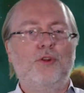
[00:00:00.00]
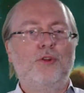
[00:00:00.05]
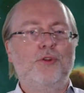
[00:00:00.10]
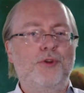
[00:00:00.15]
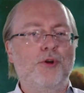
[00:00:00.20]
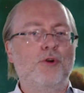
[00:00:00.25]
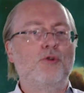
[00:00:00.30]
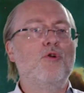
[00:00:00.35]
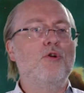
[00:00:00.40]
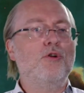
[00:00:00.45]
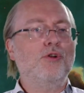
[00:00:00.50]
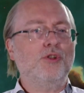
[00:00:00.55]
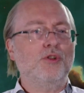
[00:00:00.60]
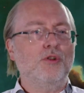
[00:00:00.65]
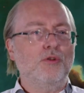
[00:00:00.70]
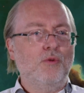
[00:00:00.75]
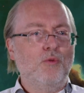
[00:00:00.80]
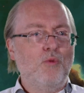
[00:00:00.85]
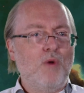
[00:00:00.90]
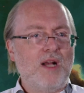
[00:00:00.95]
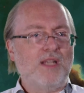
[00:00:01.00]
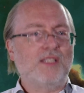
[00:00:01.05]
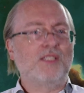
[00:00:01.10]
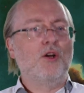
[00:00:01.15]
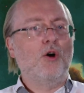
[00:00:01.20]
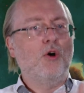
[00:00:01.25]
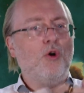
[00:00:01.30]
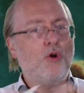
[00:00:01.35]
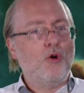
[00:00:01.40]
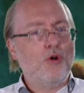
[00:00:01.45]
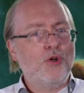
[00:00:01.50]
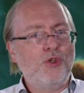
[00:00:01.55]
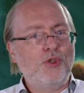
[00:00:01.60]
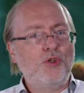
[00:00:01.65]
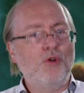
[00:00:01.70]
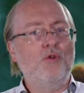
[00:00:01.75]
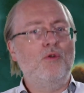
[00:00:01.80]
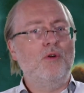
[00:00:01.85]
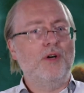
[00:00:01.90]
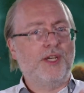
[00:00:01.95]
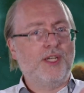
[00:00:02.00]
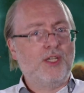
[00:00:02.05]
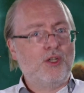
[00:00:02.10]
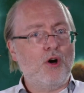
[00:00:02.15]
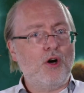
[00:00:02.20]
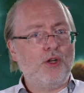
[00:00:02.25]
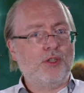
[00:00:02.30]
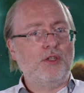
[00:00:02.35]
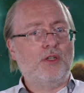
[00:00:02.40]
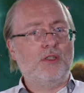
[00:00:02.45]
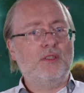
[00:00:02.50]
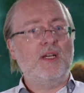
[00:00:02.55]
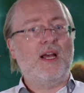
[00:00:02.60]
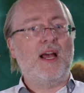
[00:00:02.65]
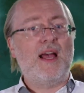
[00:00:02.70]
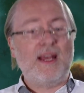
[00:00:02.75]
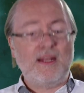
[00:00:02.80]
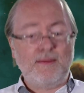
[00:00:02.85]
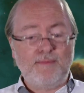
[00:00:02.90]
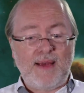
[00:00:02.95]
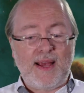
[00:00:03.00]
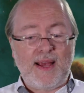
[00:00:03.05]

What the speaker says: the course was also recorded and